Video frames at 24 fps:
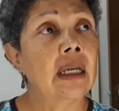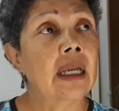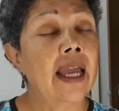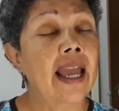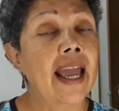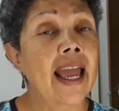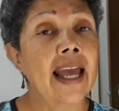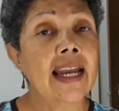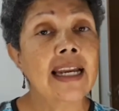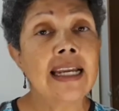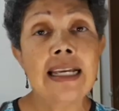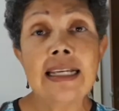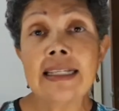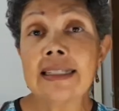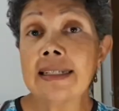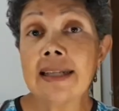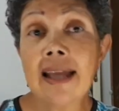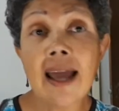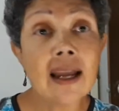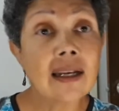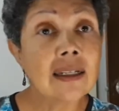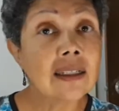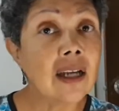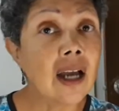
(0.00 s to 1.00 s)
And he's
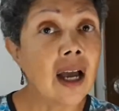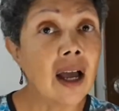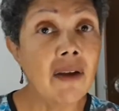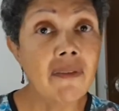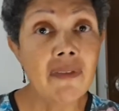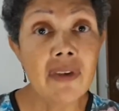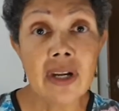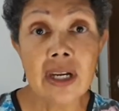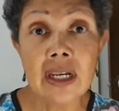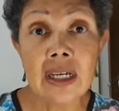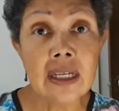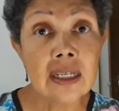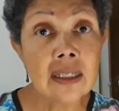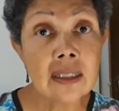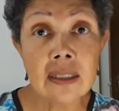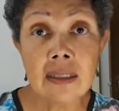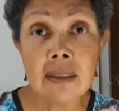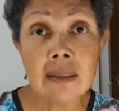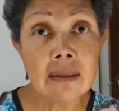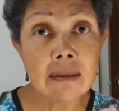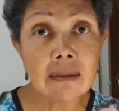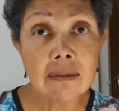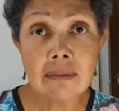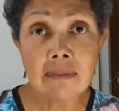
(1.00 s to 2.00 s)
not
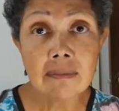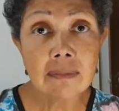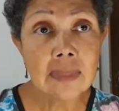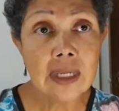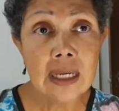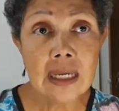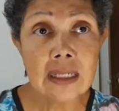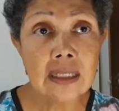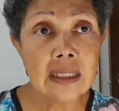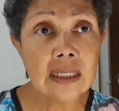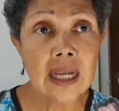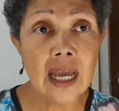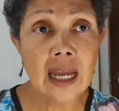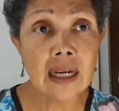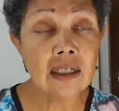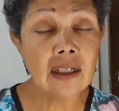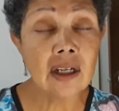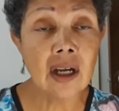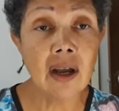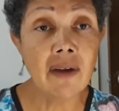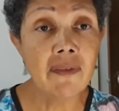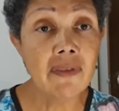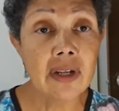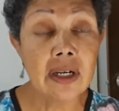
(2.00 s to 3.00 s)
covetous. He's not
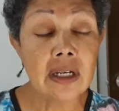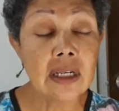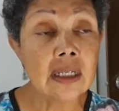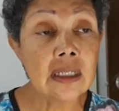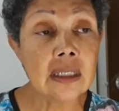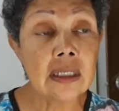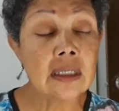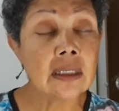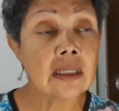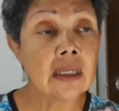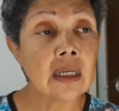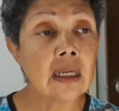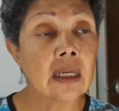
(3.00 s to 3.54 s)
covetous.